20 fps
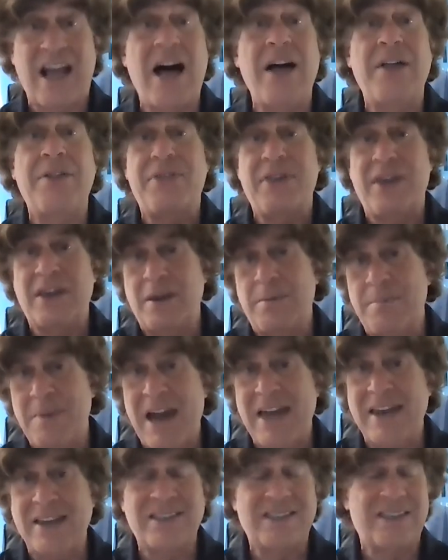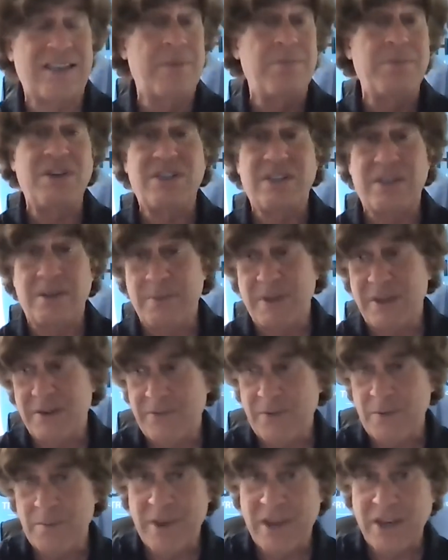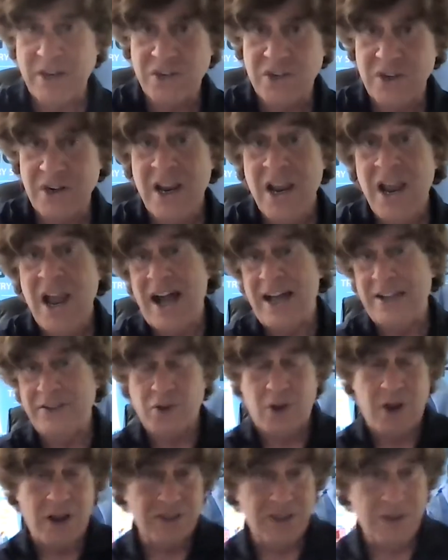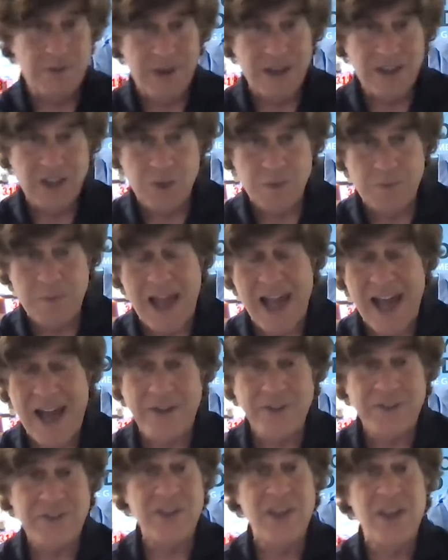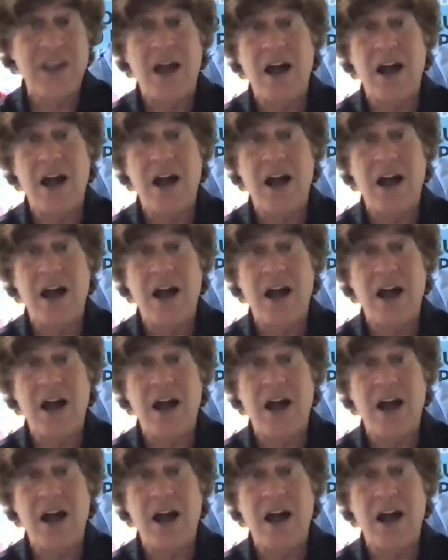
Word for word: I'll think about it. Send me some information. I'll talk to my spouse.